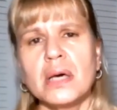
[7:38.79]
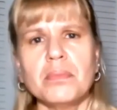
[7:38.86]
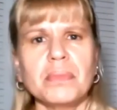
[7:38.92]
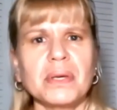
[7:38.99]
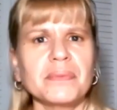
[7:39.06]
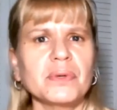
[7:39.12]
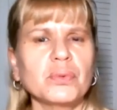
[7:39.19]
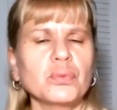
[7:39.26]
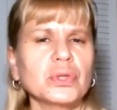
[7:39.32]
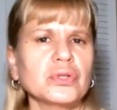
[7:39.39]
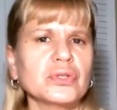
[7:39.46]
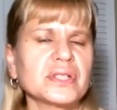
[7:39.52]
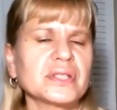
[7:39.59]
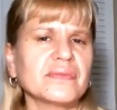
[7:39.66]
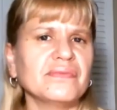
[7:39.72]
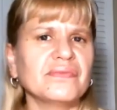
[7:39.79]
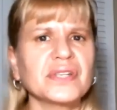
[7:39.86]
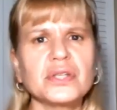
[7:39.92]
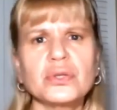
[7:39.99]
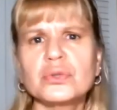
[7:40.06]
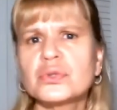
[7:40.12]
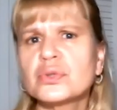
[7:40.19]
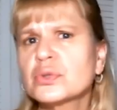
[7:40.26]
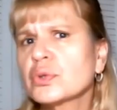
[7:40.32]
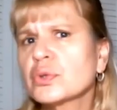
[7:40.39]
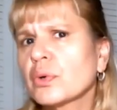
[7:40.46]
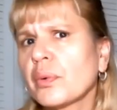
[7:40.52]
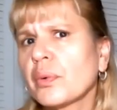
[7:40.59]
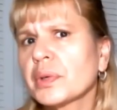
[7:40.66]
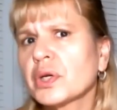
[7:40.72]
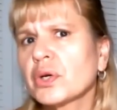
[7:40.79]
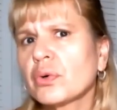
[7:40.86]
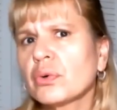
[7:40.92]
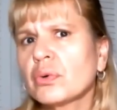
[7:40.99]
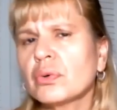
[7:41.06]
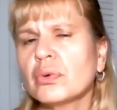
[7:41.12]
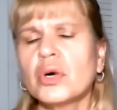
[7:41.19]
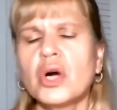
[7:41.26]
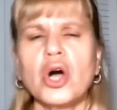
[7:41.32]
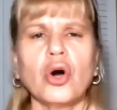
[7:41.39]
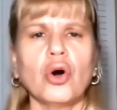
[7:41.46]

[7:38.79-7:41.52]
maybe whether it's a video tutorial,